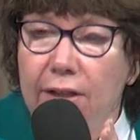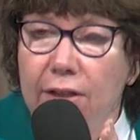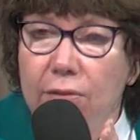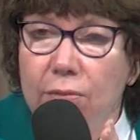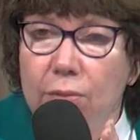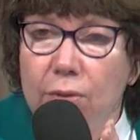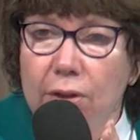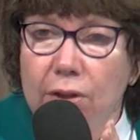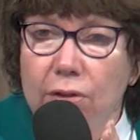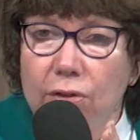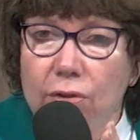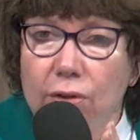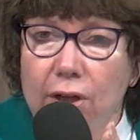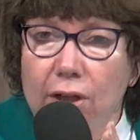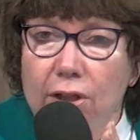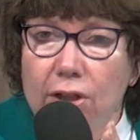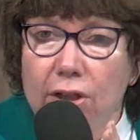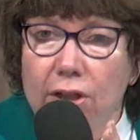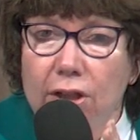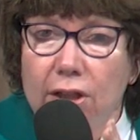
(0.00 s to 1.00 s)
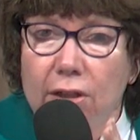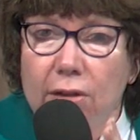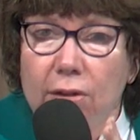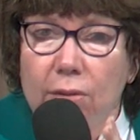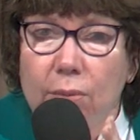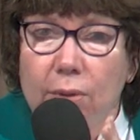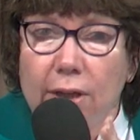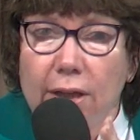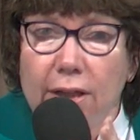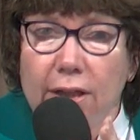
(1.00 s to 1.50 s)
It's really strange, isn't it, that
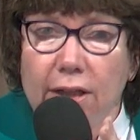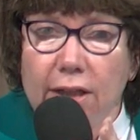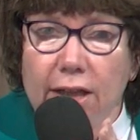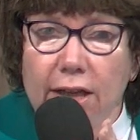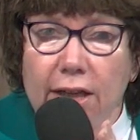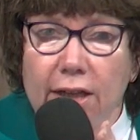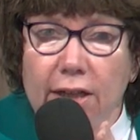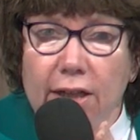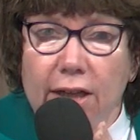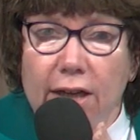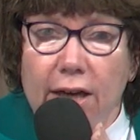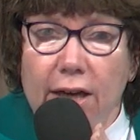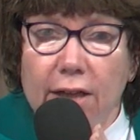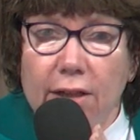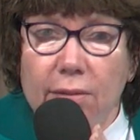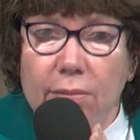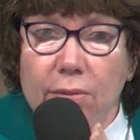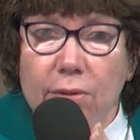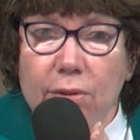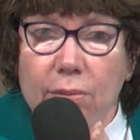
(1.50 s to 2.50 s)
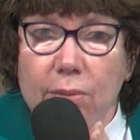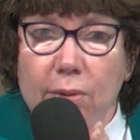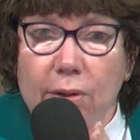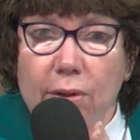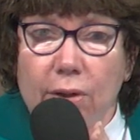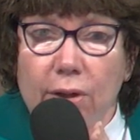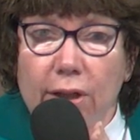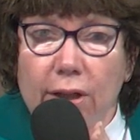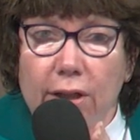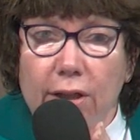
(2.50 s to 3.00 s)
we get to the end of the Gospels and we
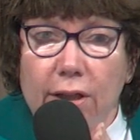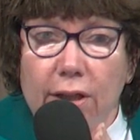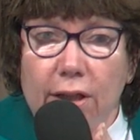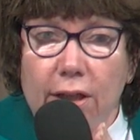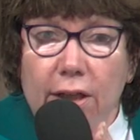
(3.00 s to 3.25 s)
look at